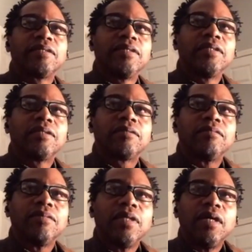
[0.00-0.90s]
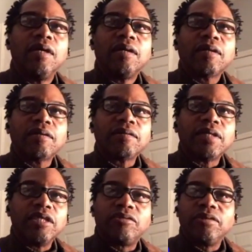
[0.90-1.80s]
she's
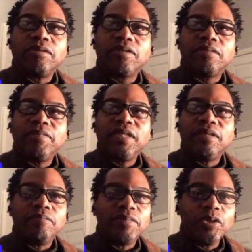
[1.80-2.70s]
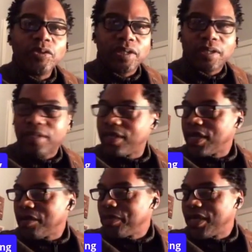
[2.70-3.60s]
introduced me to music that
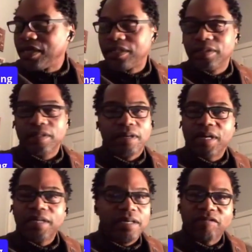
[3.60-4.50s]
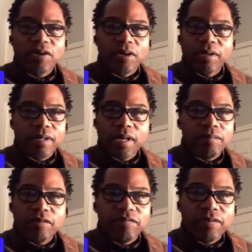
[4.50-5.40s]
I'm like, no, I never heard that
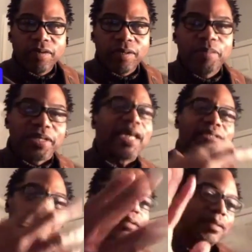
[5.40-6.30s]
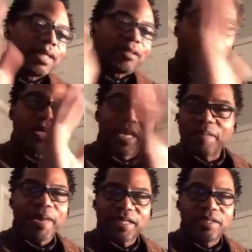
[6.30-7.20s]
before. But that's we're
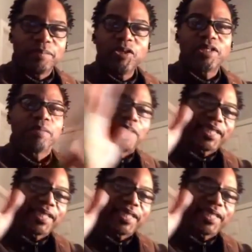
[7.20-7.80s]
getting back to music. But